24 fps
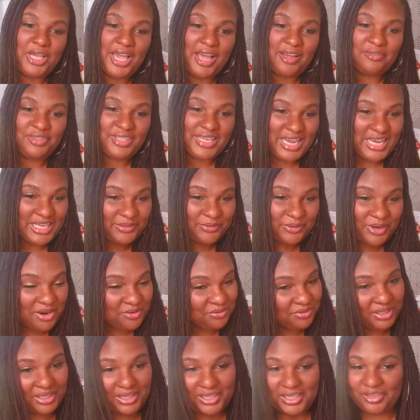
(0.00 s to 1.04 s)
We have dates for
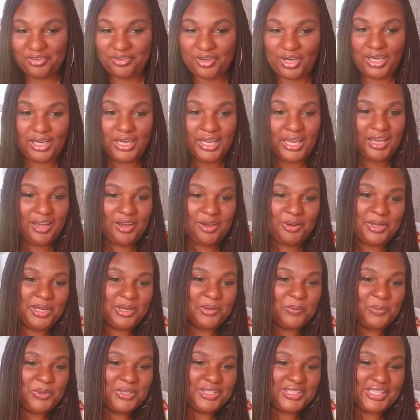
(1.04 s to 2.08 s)
everything right now,
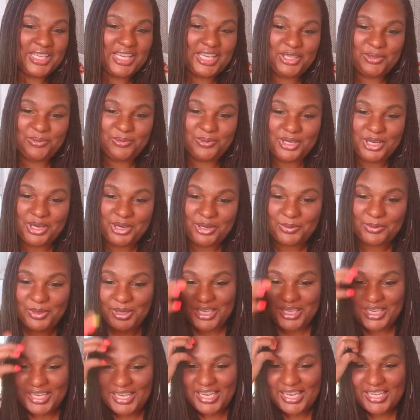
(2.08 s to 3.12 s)
and I want to let you know.